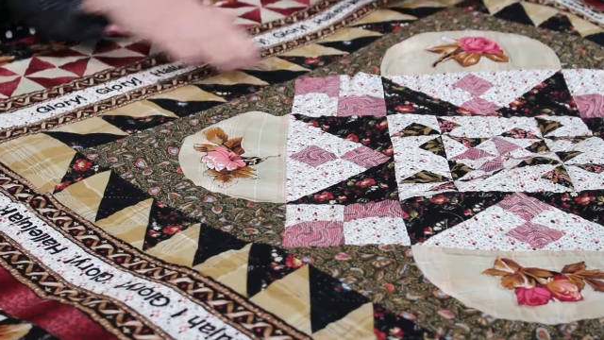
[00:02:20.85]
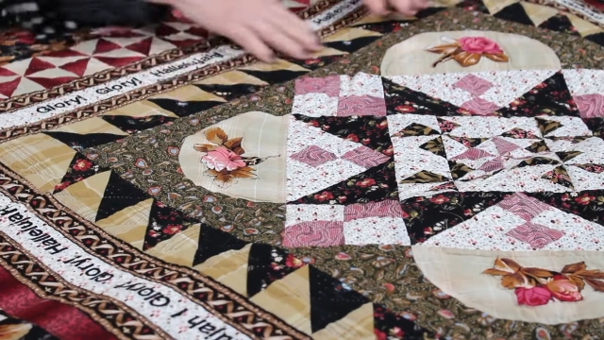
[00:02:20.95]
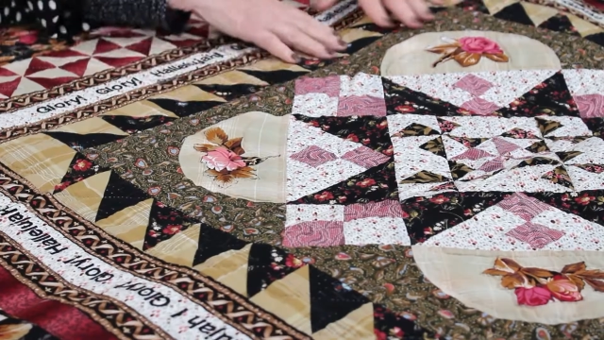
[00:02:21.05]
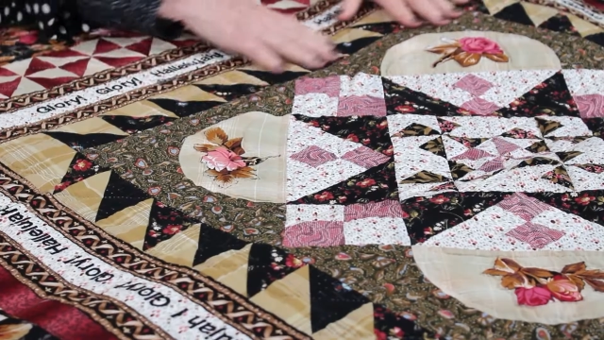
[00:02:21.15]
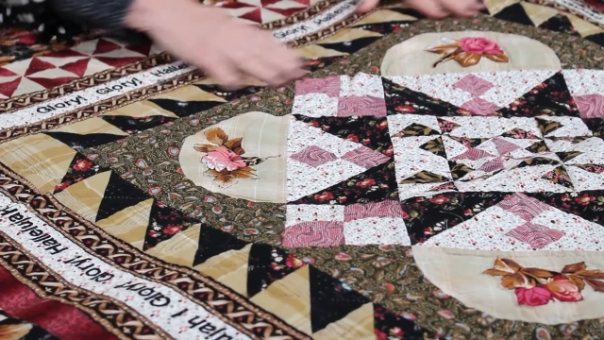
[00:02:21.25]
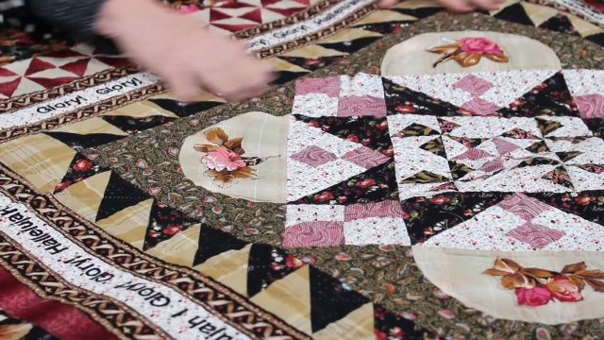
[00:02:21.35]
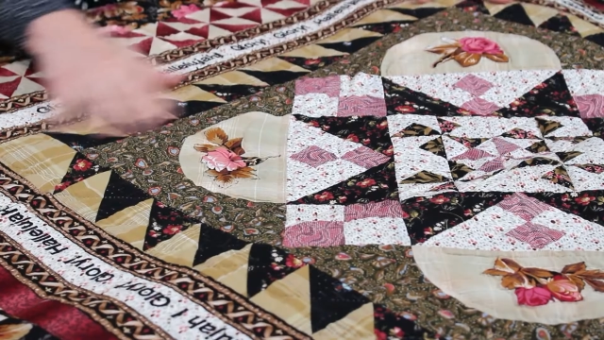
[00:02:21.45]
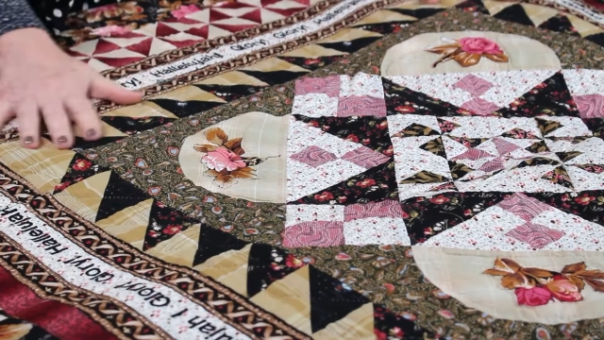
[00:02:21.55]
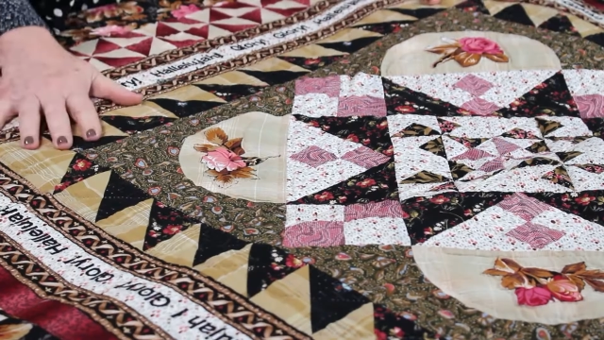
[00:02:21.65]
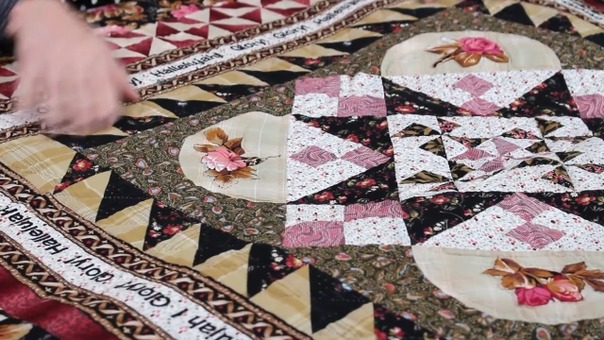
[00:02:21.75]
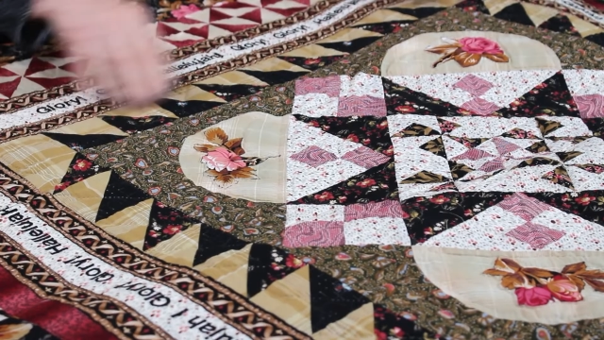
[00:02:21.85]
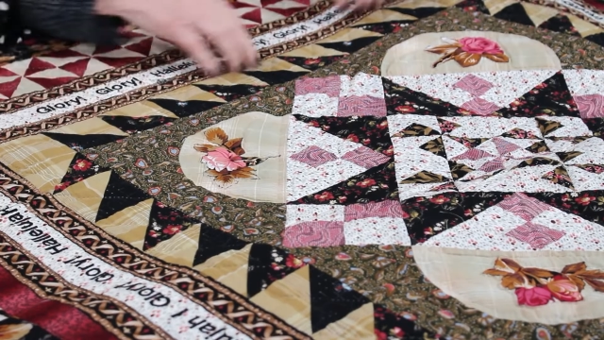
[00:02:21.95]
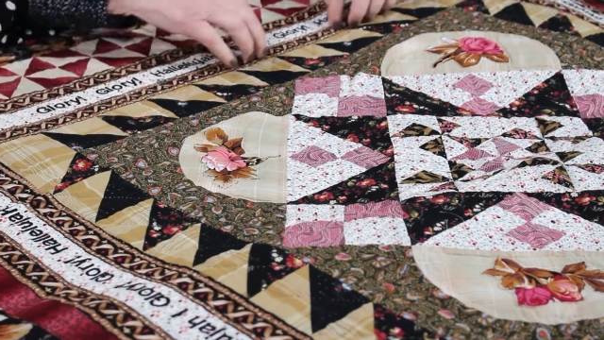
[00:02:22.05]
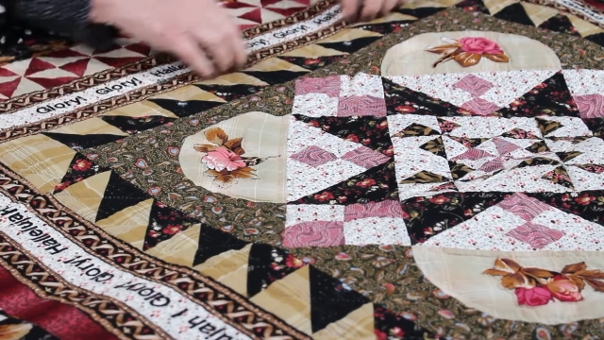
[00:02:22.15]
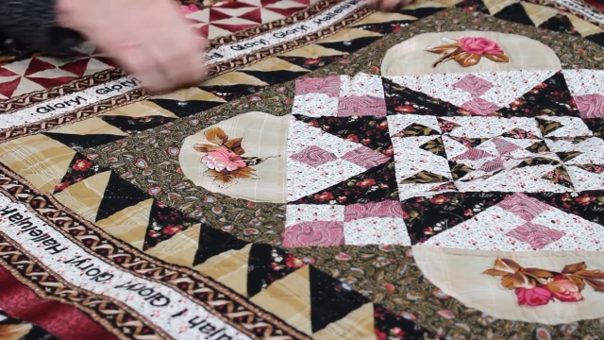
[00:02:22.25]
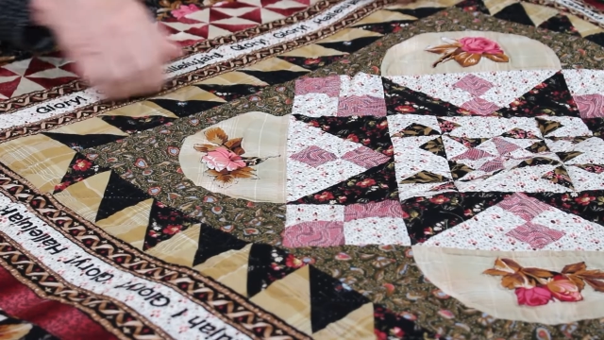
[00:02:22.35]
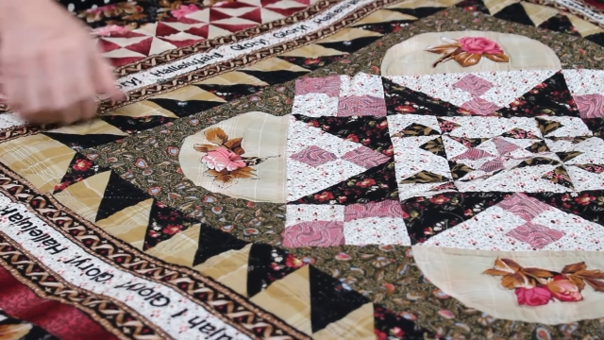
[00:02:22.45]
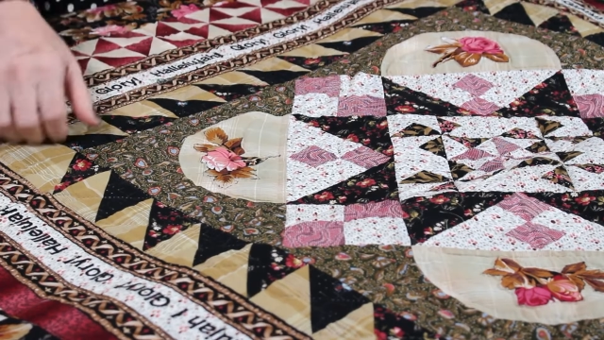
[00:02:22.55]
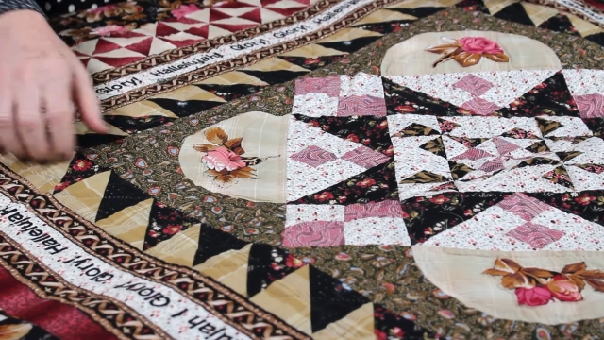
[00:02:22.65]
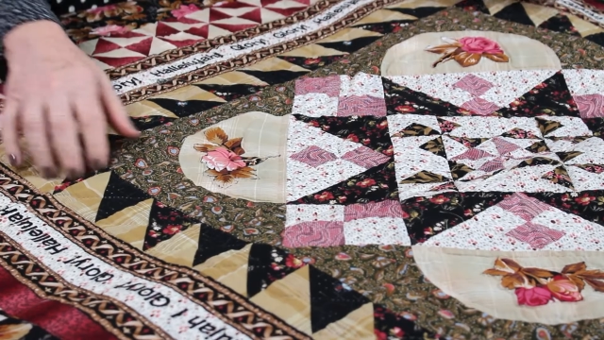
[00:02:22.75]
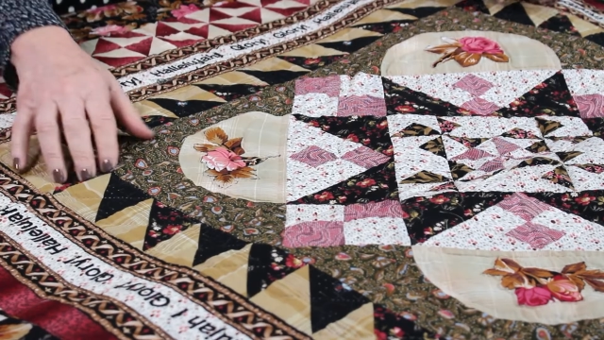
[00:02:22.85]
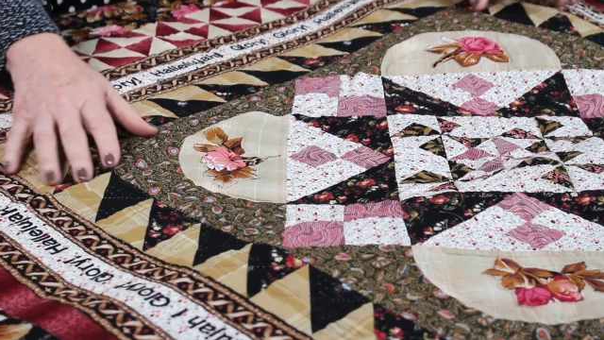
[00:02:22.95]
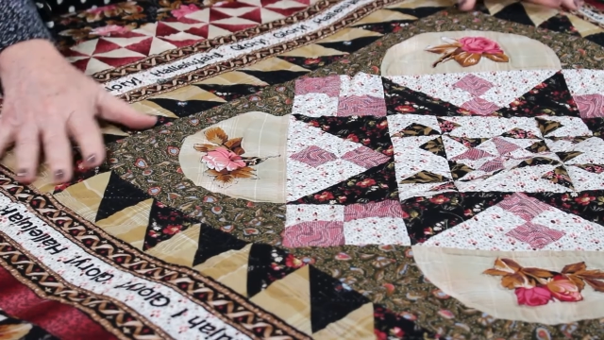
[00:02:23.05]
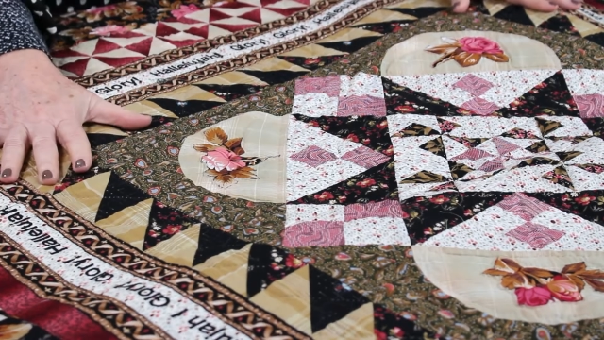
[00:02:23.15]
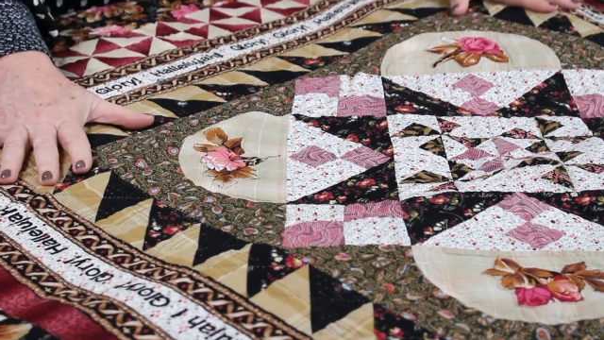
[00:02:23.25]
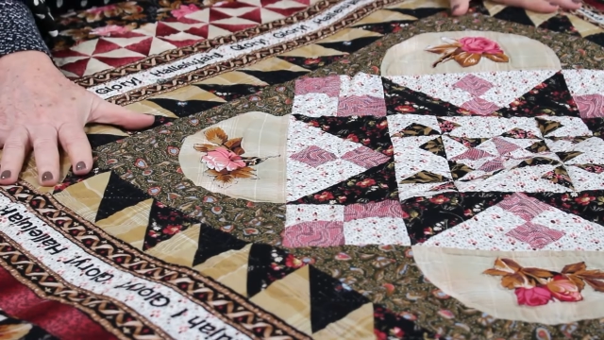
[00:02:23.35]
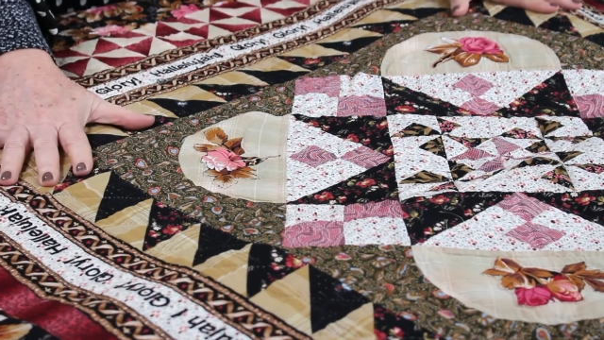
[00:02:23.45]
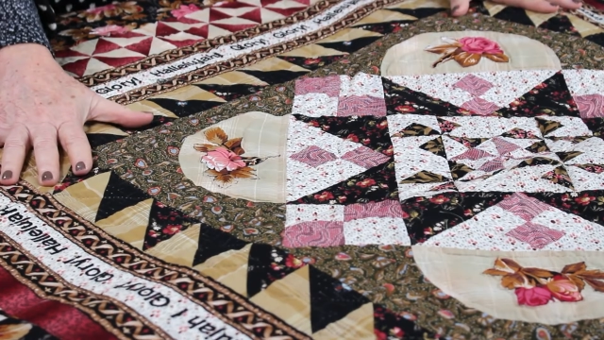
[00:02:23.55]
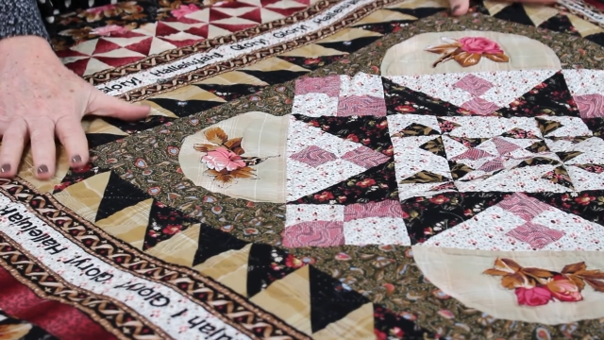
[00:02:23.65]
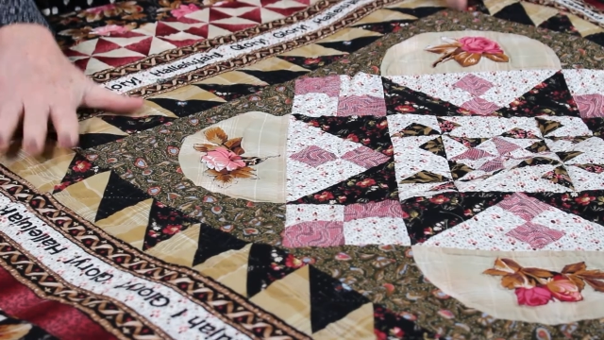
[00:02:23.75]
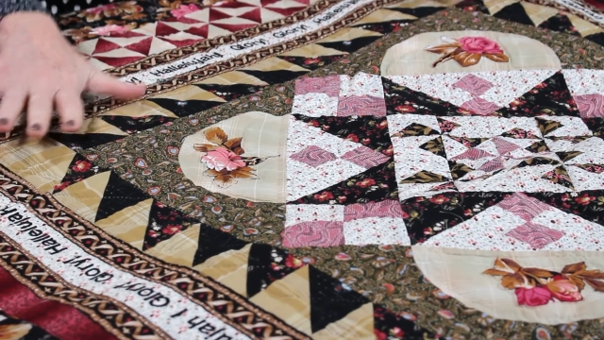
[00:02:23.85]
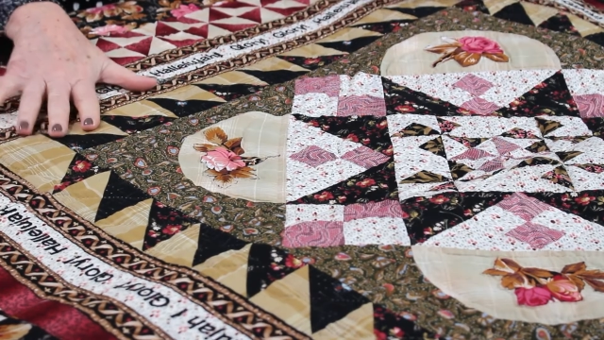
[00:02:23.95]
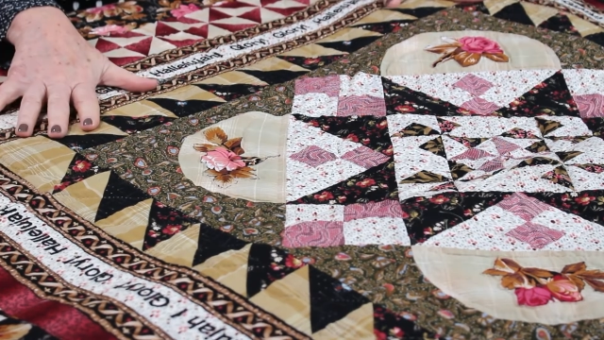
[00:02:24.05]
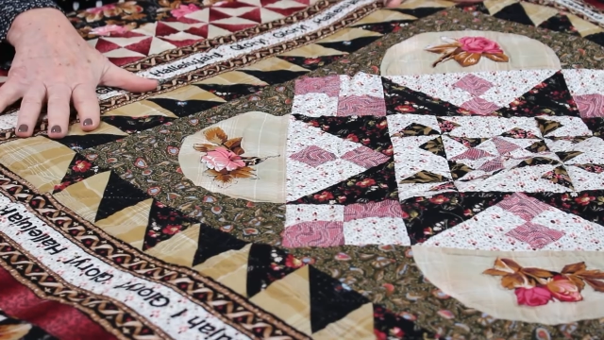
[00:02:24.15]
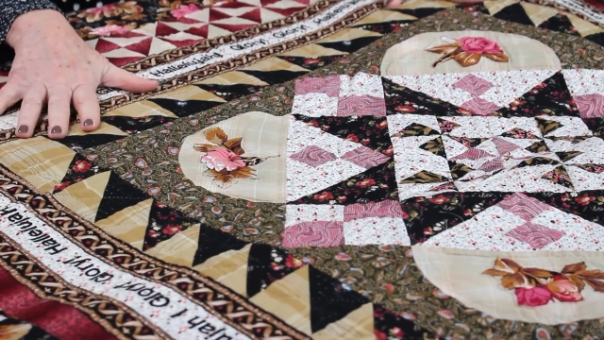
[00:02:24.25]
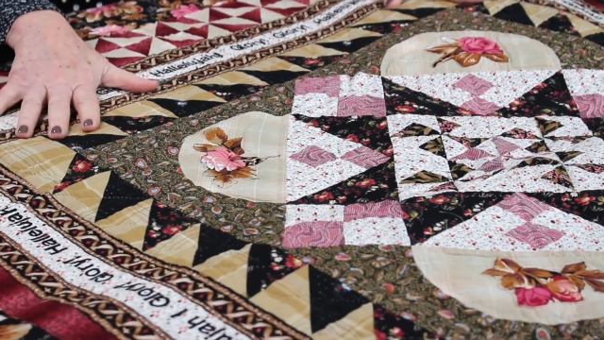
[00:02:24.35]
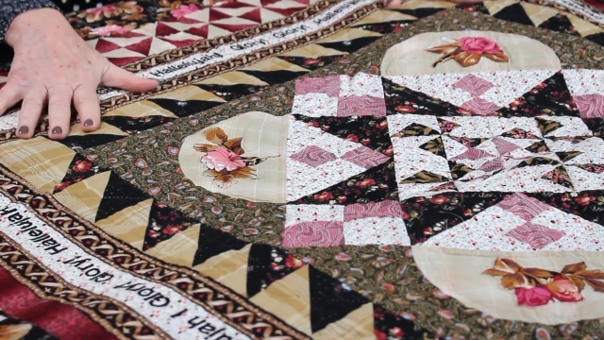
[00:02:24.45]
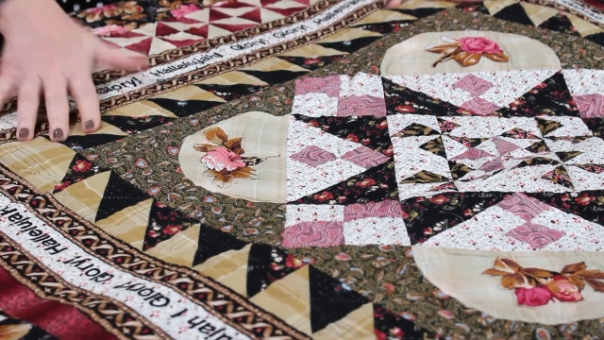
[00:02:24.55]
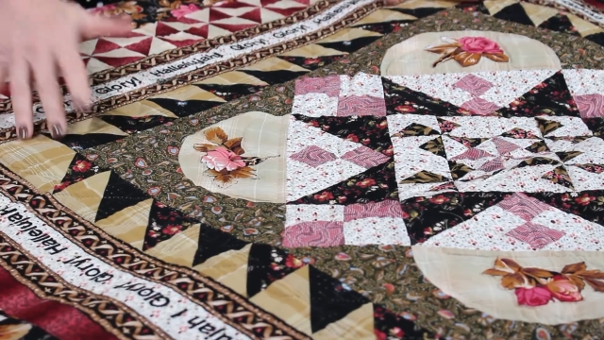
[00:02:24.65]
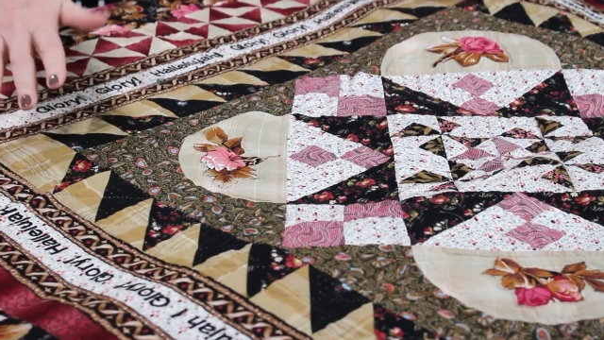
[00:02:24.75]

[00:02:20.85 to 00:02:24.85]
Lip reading: No face is visible, so there are no lips to read.